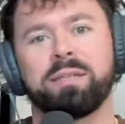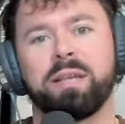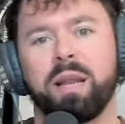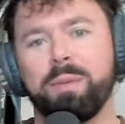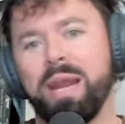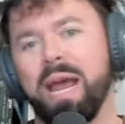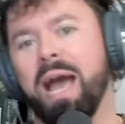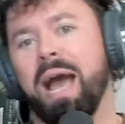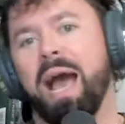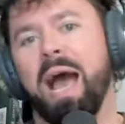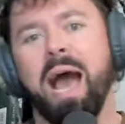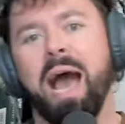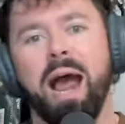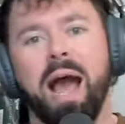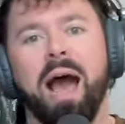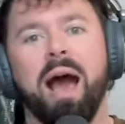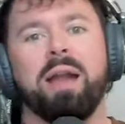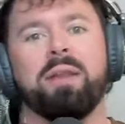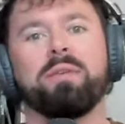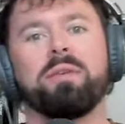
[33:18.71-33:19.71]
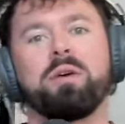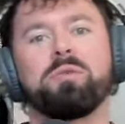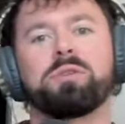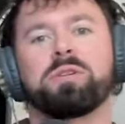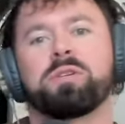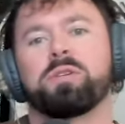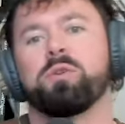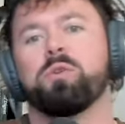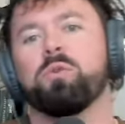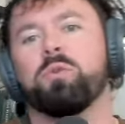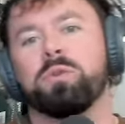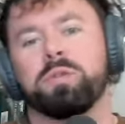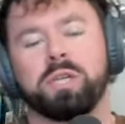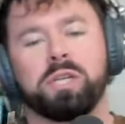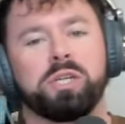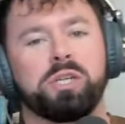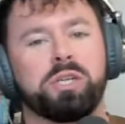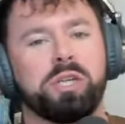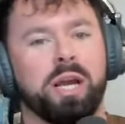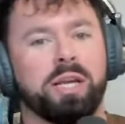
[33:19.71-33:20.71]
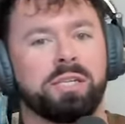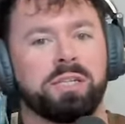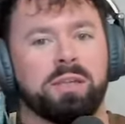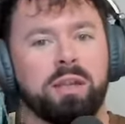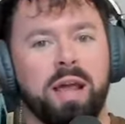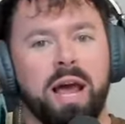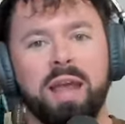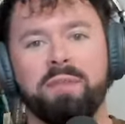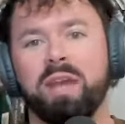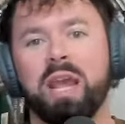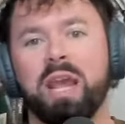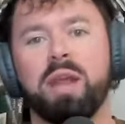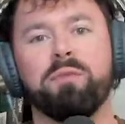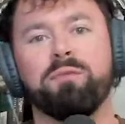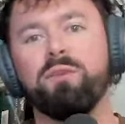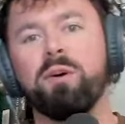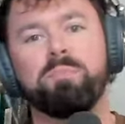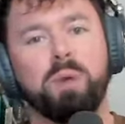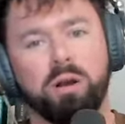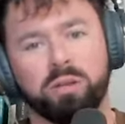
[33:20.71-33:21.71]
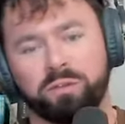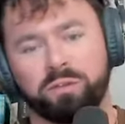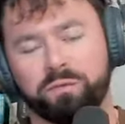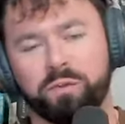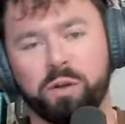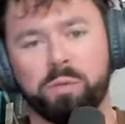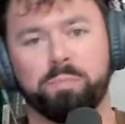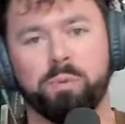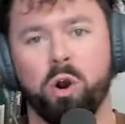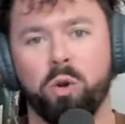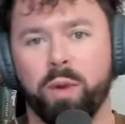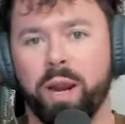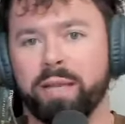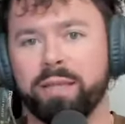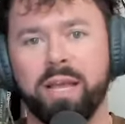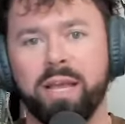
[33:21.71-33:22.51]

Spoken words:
Like, I mean, how do those schools adjust to life? Again, football's football, right?